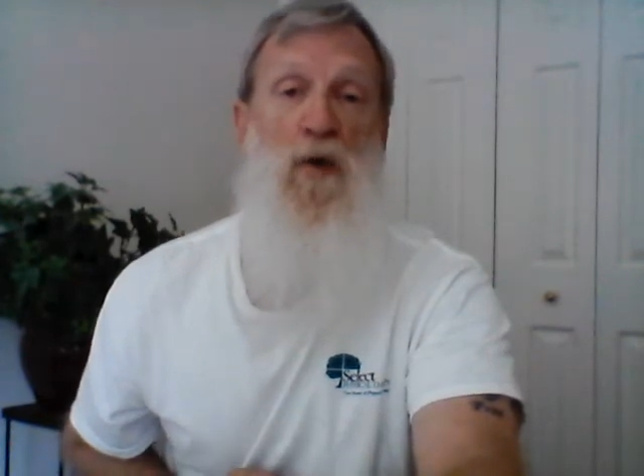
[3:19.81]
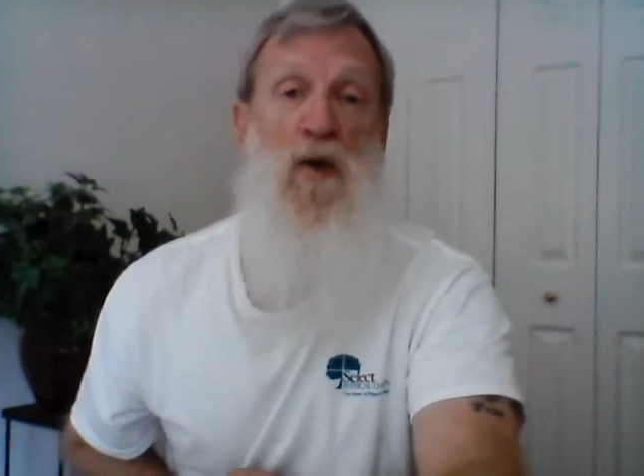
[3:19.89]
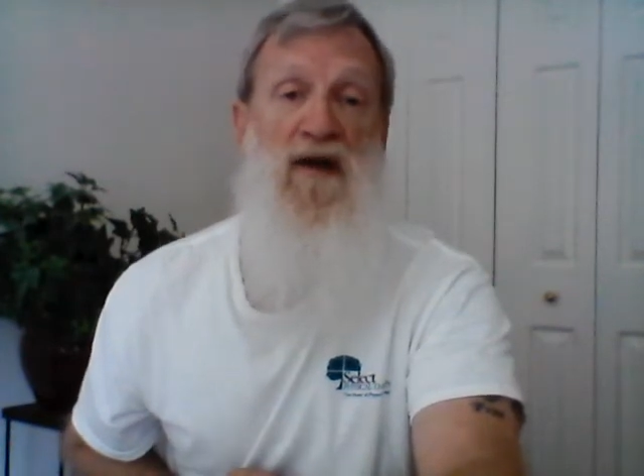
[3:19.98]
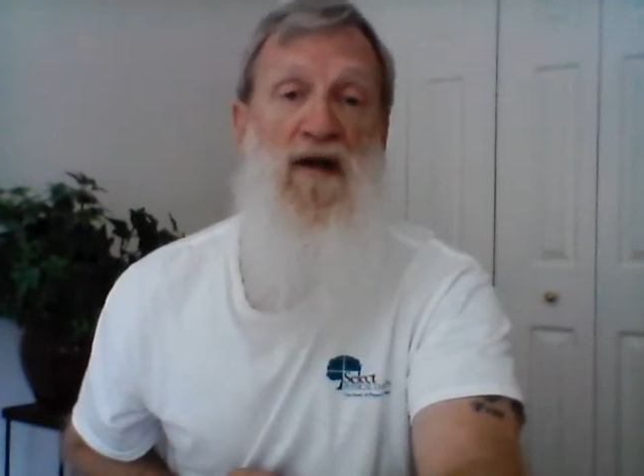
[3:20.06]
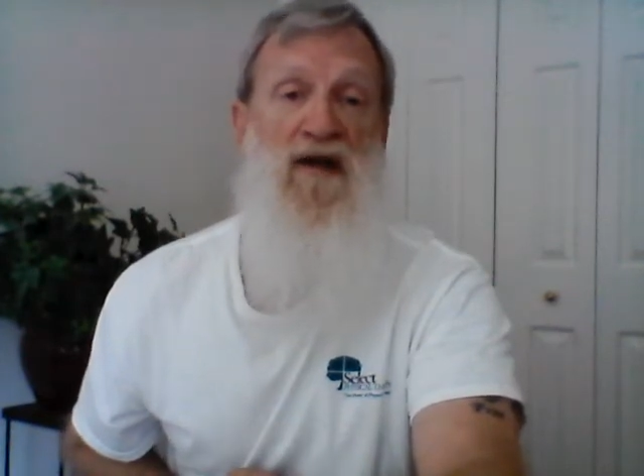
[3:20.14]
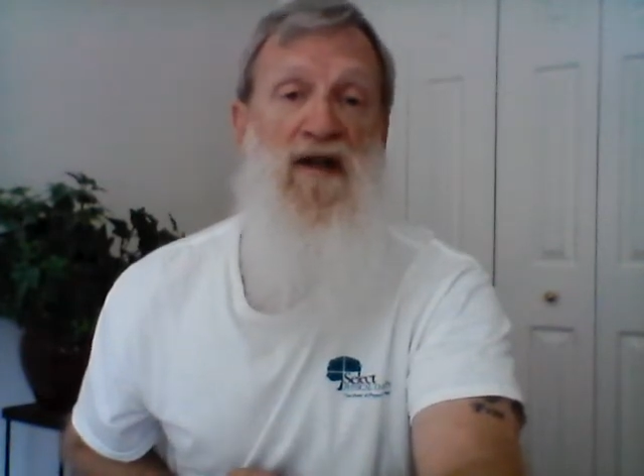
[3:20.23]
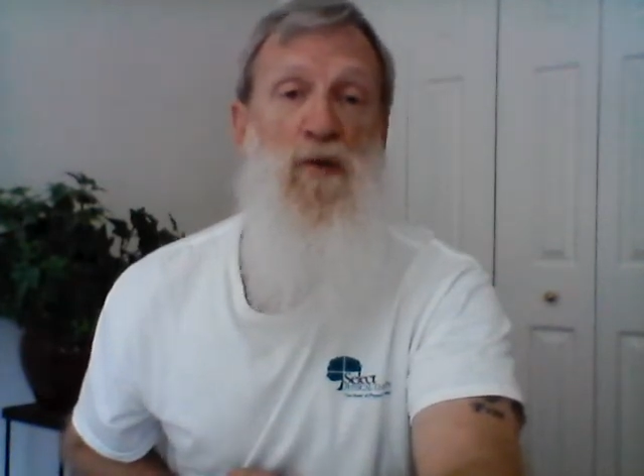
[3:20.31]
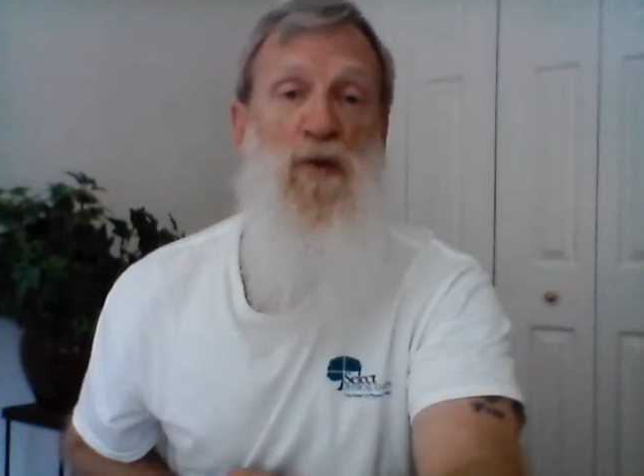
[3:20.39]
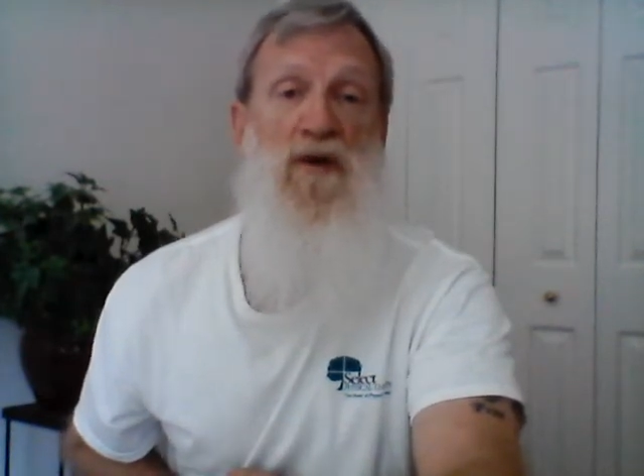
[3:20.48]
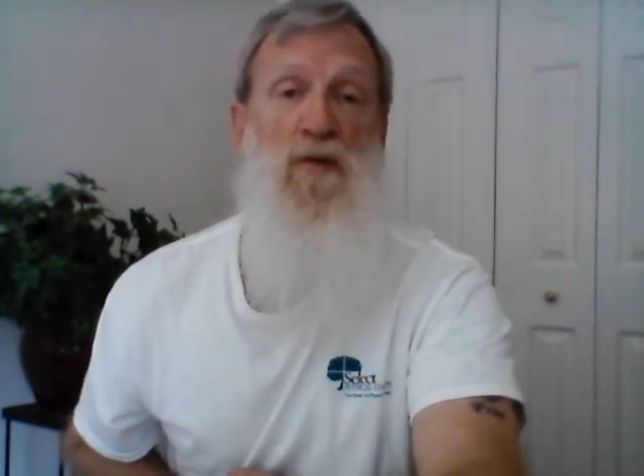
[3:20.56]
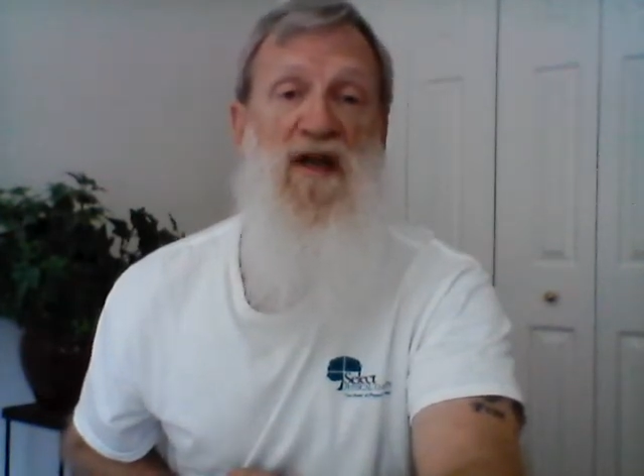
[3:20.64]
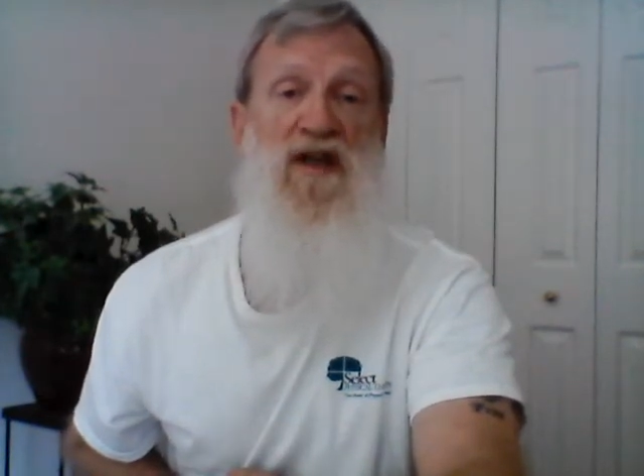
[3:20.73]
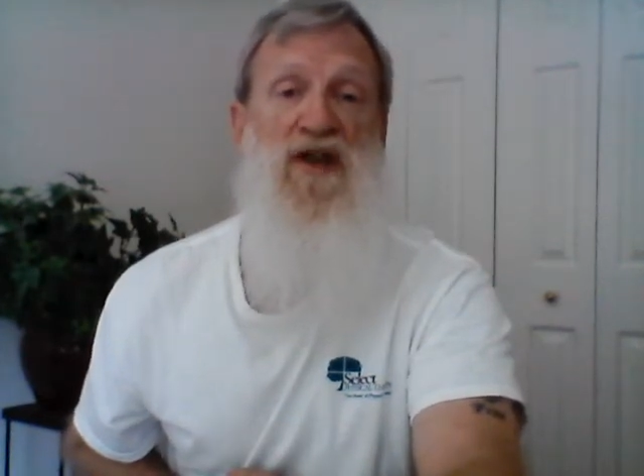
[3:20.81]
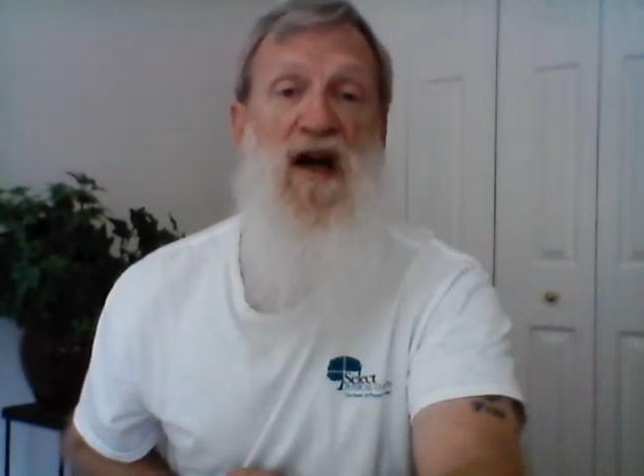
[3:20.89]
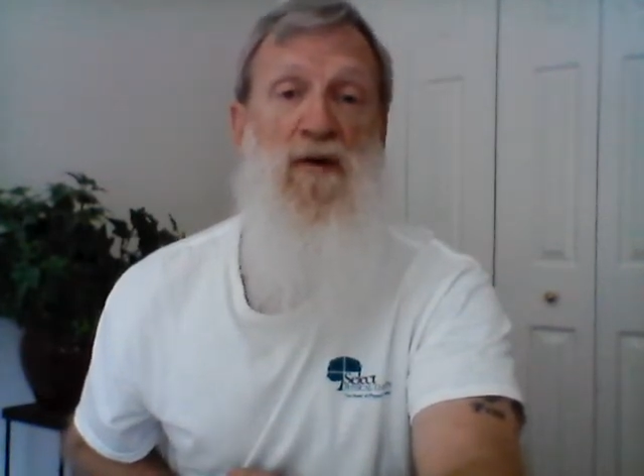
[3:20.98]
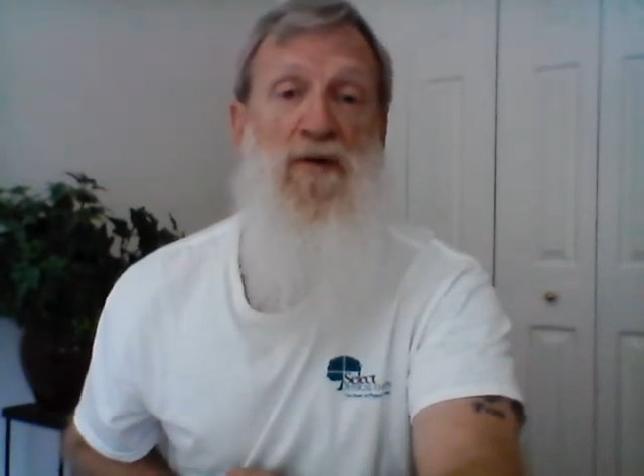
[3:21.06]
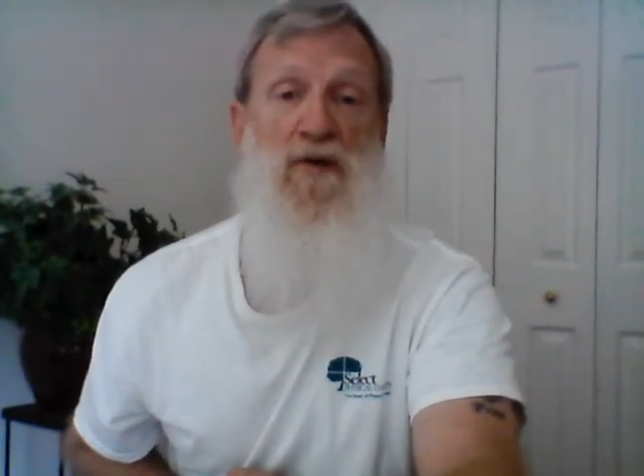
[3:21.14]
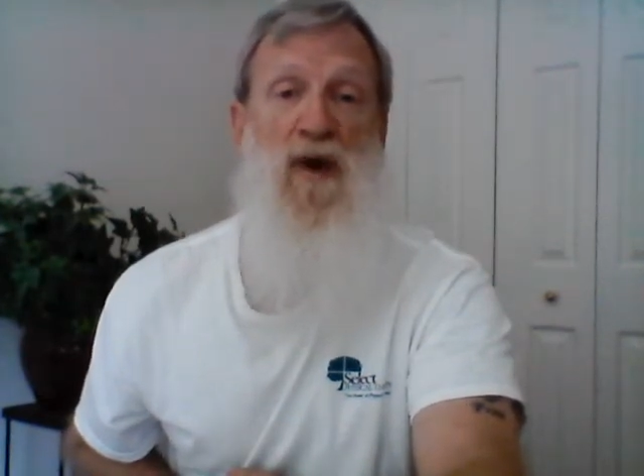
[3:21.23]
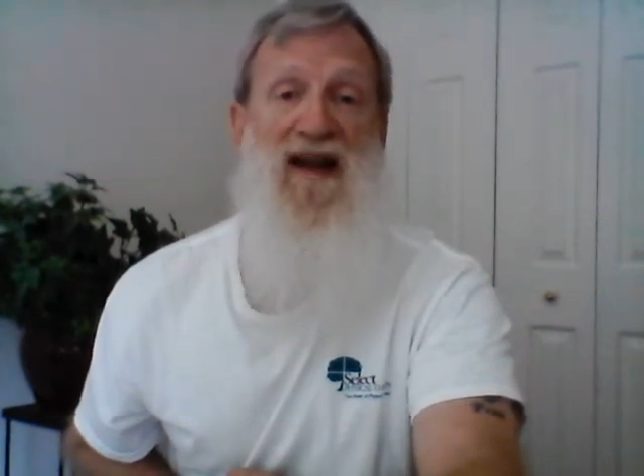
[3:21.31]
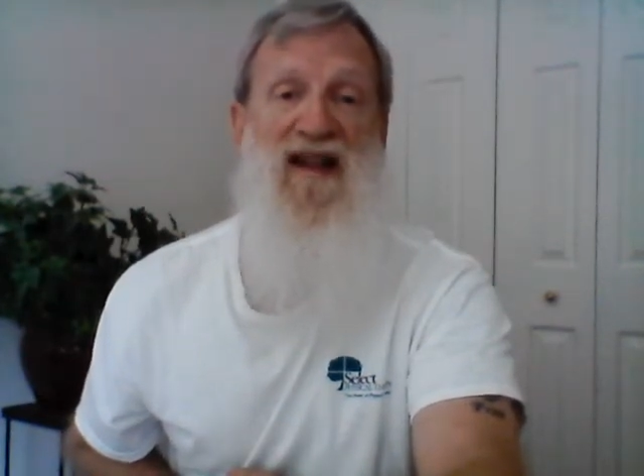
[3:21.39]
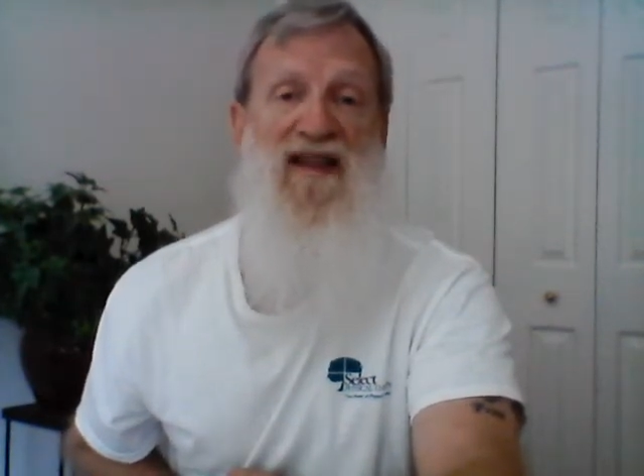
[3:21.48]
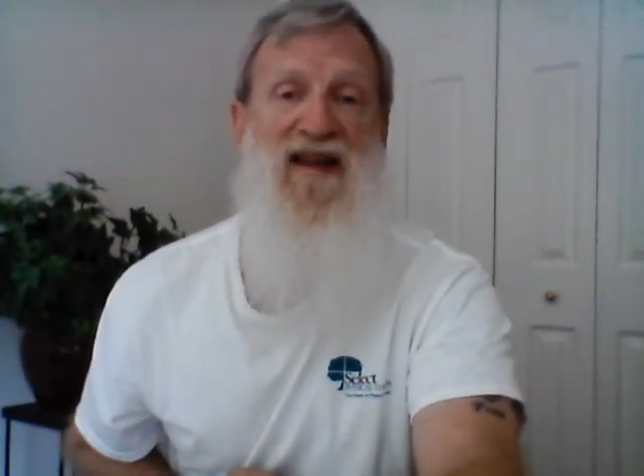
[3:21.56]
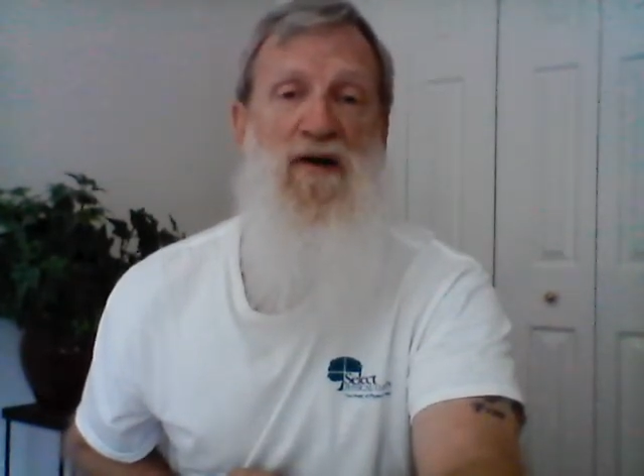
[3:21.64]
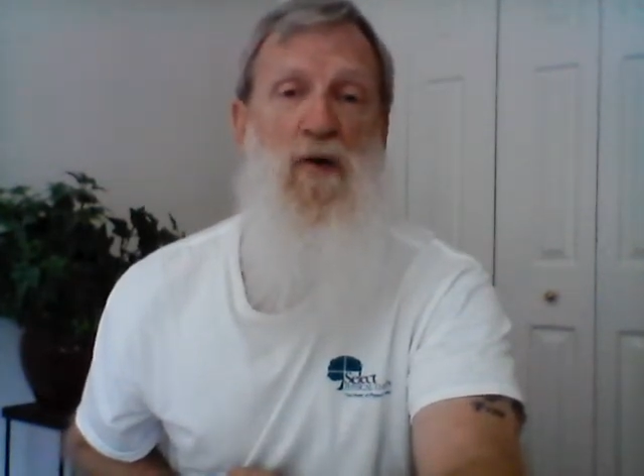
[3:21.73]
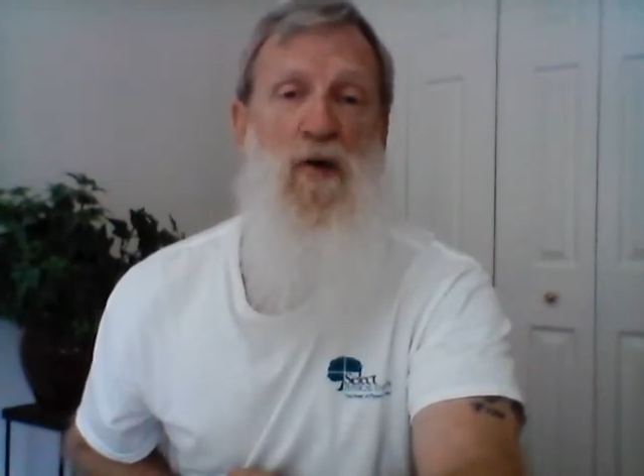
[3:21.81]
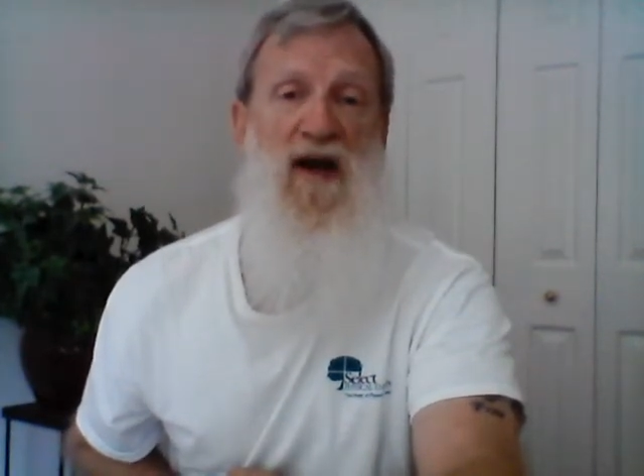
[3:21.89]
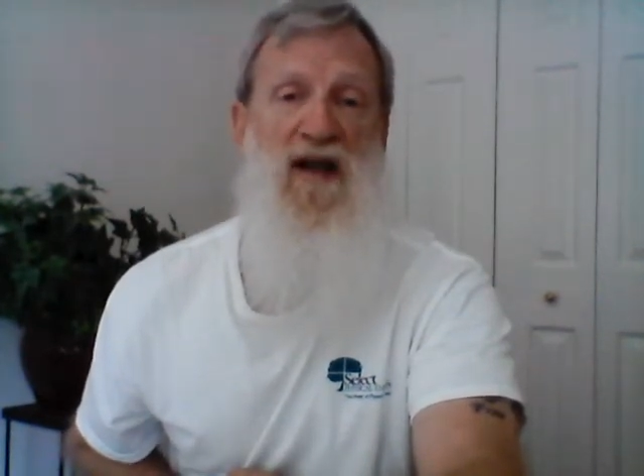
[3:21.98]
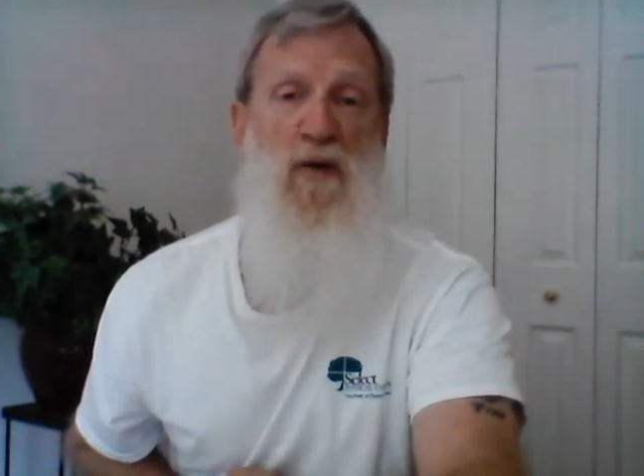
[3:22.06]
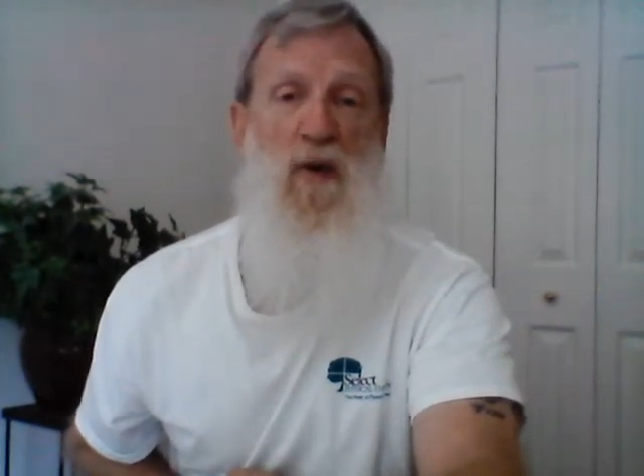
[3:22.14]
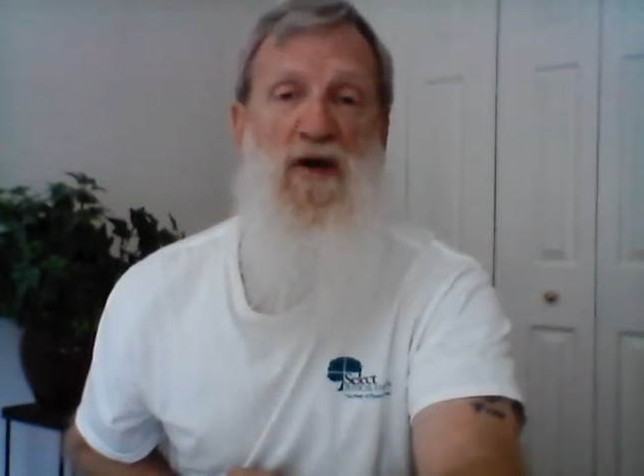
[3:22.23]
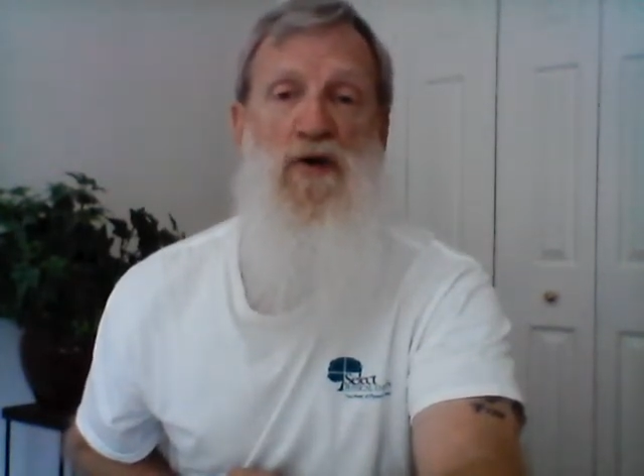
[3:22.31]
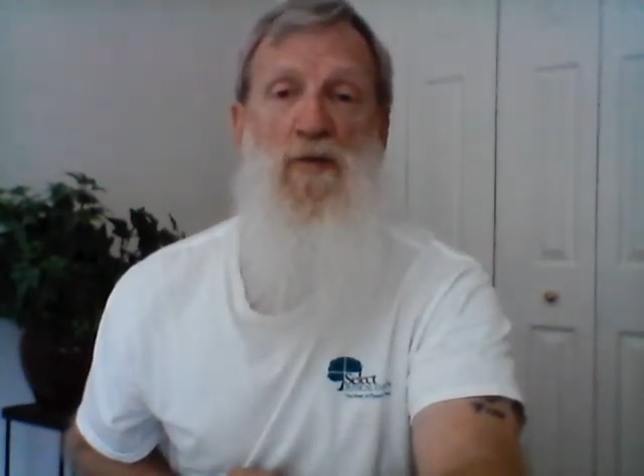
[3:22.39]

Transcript: We need to reach out to anything or anyone